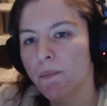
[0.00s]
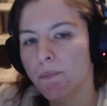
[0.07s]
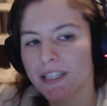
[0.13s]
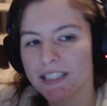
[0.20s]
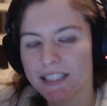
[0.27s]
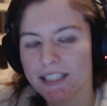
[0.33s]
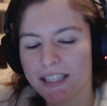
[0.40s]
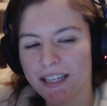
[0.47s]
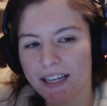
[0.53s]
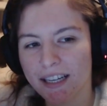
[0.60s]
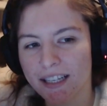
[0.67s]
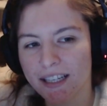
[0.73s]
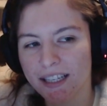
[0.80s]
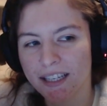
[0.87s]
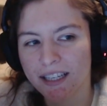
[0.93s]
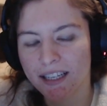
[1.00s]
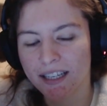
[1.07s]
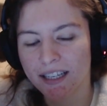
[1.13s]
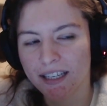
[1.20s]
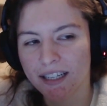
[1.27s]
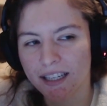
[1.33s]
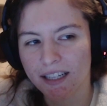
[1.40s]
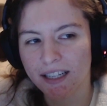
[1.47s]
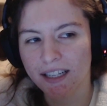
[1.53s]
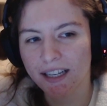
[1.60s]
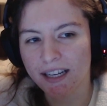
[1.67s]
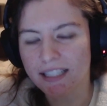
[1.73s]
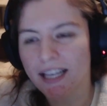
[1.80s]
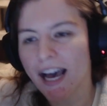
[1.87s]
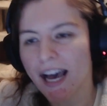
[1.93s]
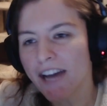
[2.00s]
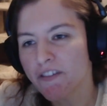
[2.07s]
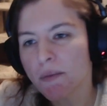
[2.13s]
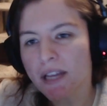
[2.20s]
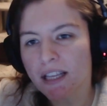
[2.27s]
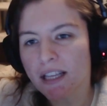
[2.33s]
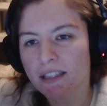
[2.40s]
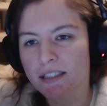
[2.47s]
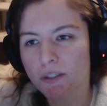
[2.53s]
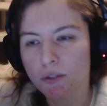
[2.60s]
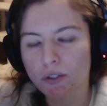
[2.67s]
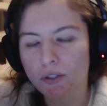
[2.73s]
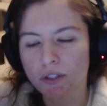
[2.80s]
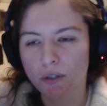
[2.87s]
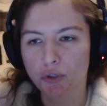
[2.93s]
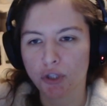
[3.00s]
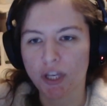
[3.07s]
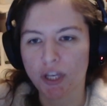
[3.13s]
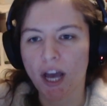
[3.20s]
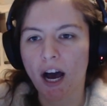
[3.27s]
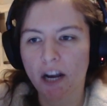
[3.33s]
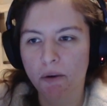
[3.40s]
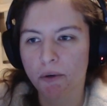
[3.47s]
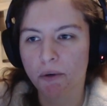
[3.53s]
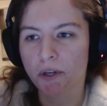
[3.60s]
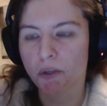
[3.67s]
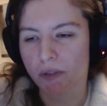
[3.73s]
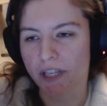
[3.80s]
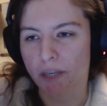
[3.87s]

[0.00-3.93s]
But aside from being a little socially awkward with,